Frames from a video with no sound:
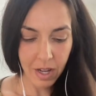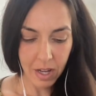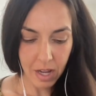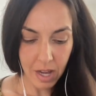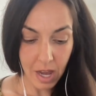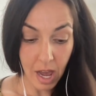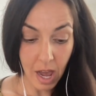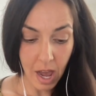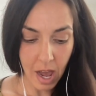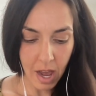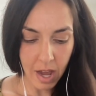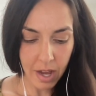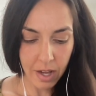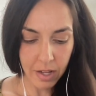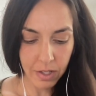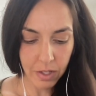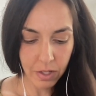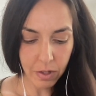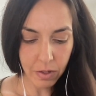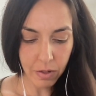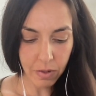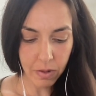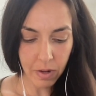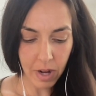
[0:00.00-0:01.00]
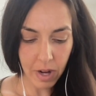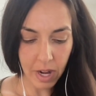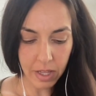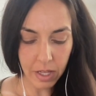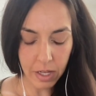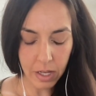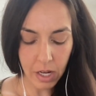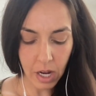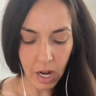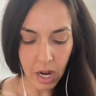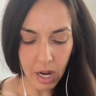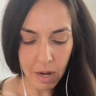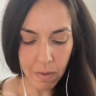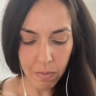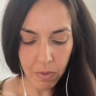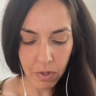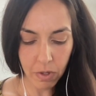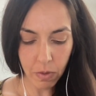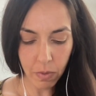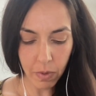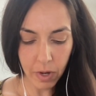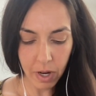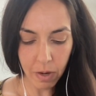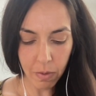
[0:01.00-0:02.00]
Yeah. So at the time,
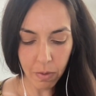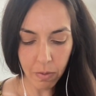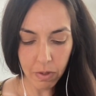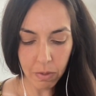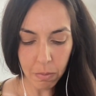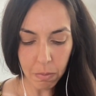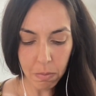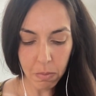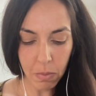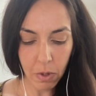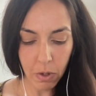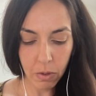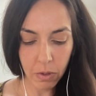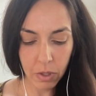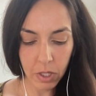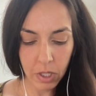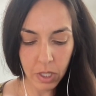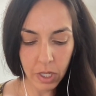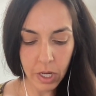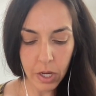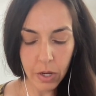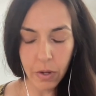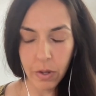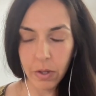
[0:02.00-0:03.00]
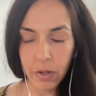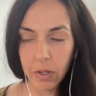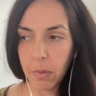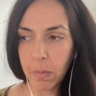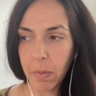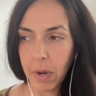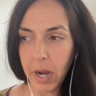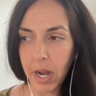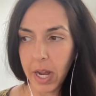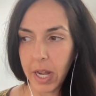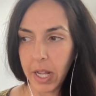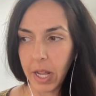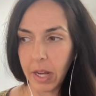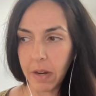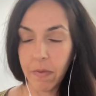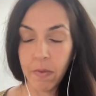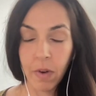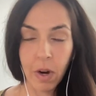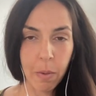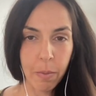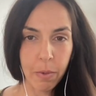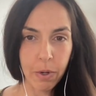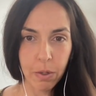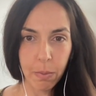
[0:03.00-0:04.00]
Square was mostly used by like
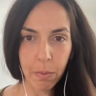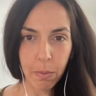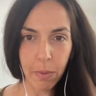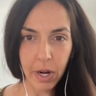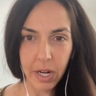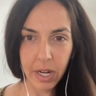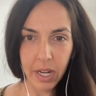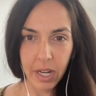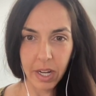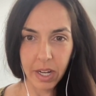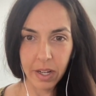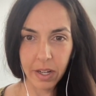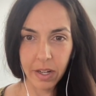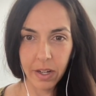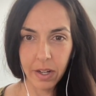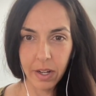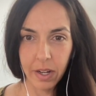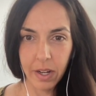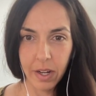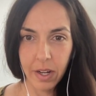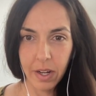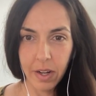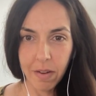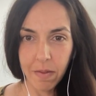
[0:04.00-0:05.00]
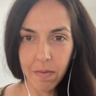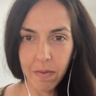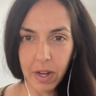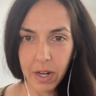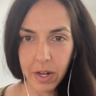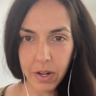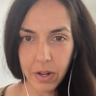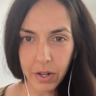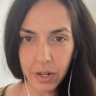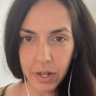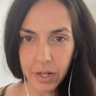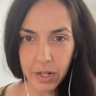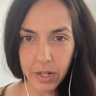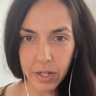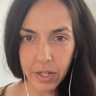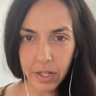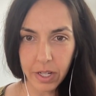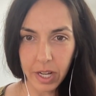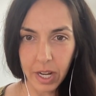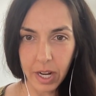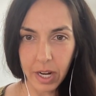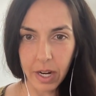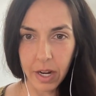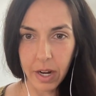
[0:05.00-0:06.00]
farmers market
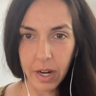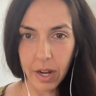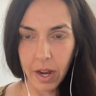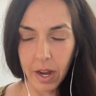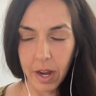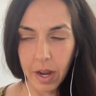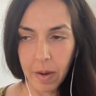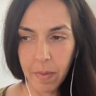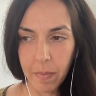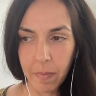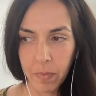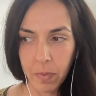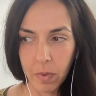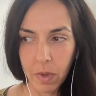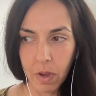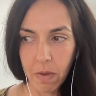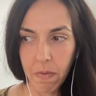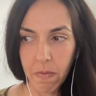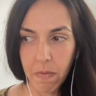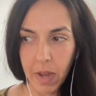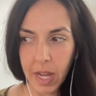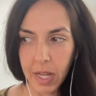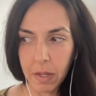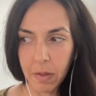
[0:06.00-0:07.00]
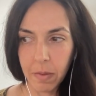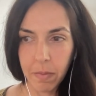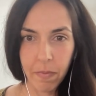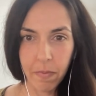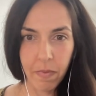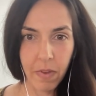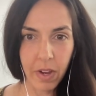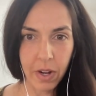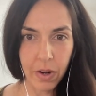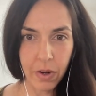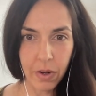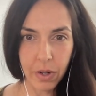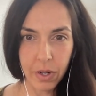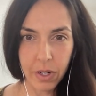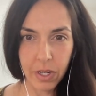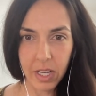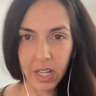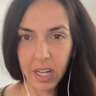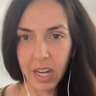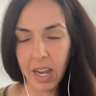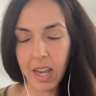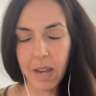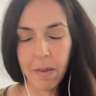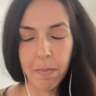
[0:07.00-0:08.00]
vendors and um, event vendors.
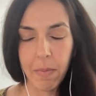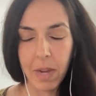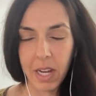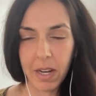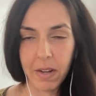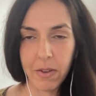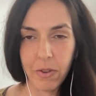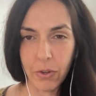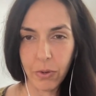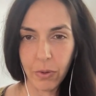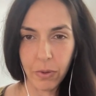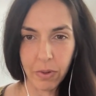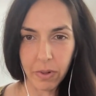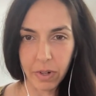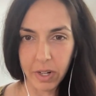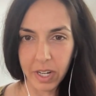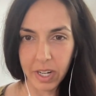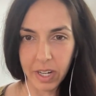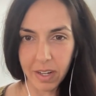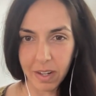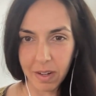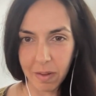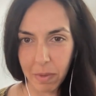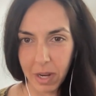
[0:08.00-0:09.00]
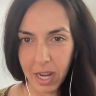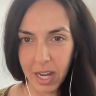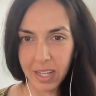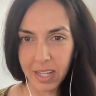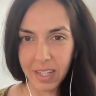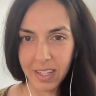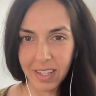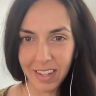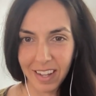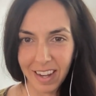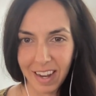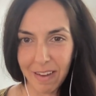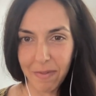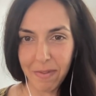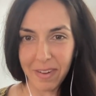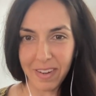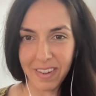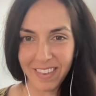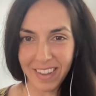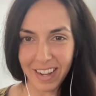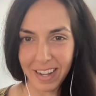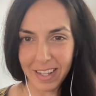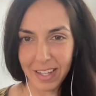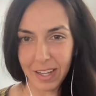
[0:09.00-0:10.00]
Like I made jewelry in a past life,
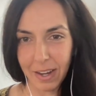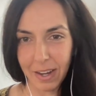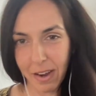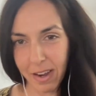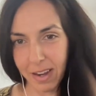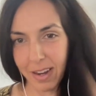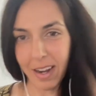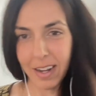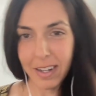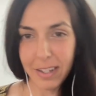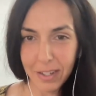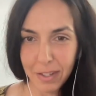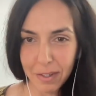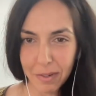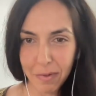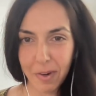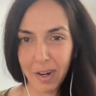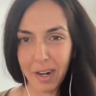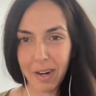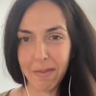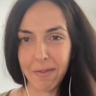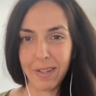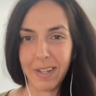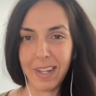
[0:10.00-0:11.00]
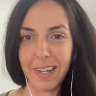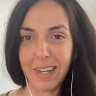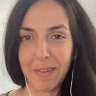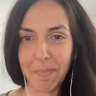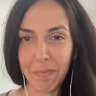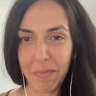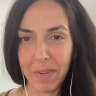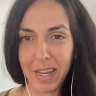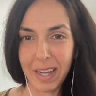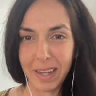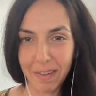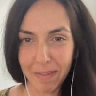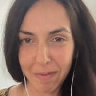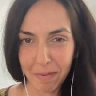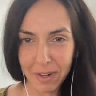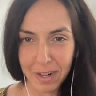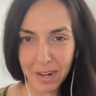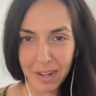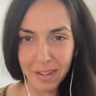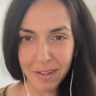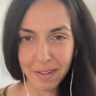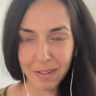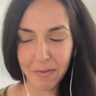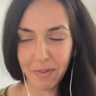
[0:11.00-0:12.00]
and that's how I got to Square was like being
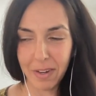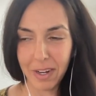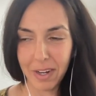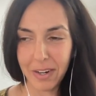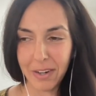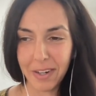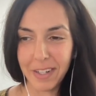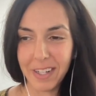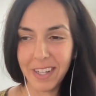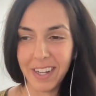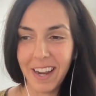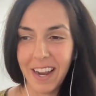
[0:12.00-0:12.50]
one of those vendors.